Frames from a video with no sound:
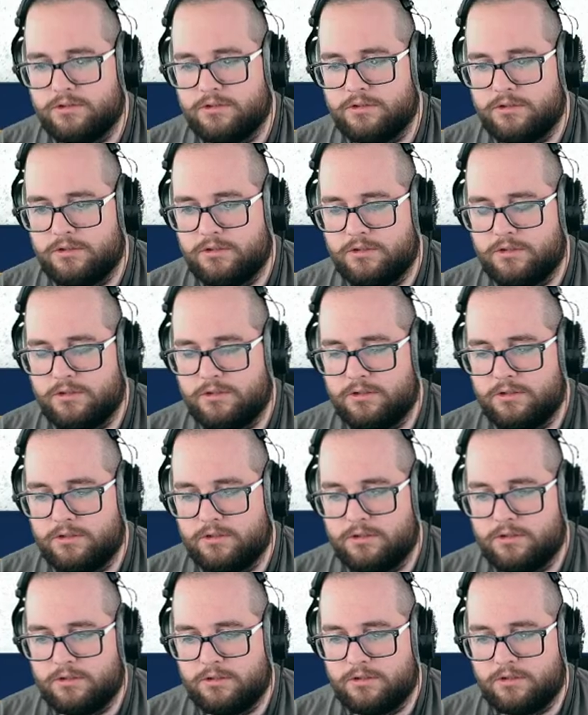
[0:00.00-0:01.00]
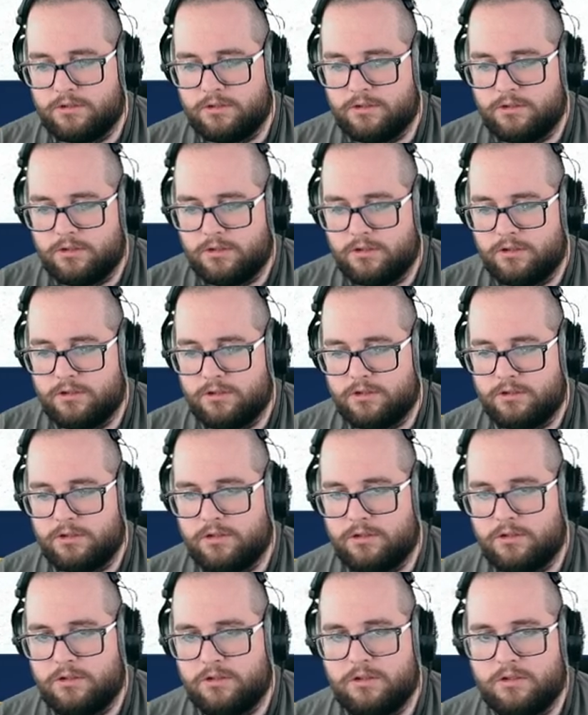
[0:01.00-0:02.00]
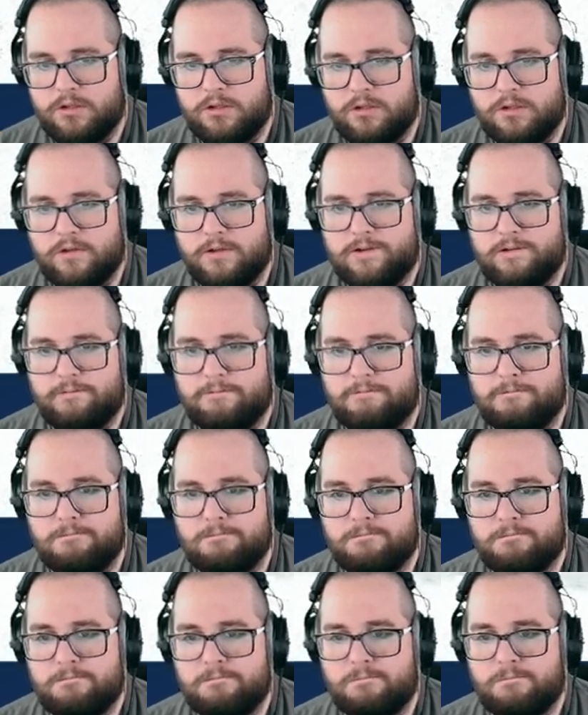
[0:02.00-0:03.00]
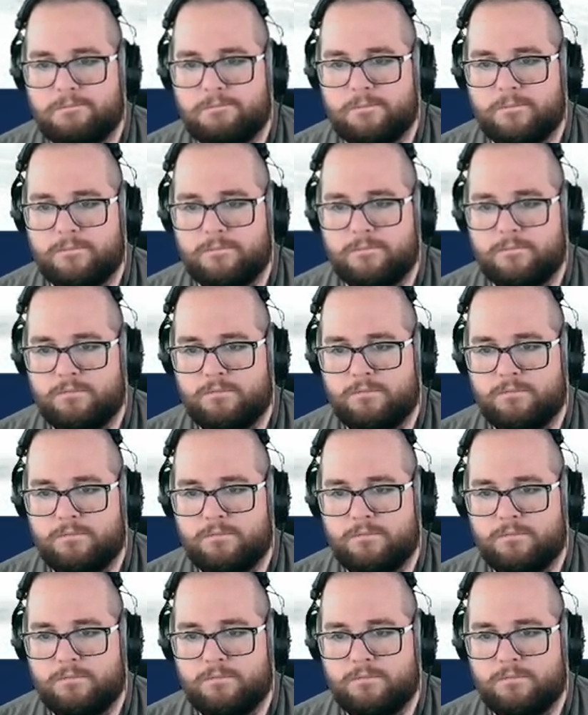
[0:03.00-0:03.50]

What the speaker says: Nothing is said.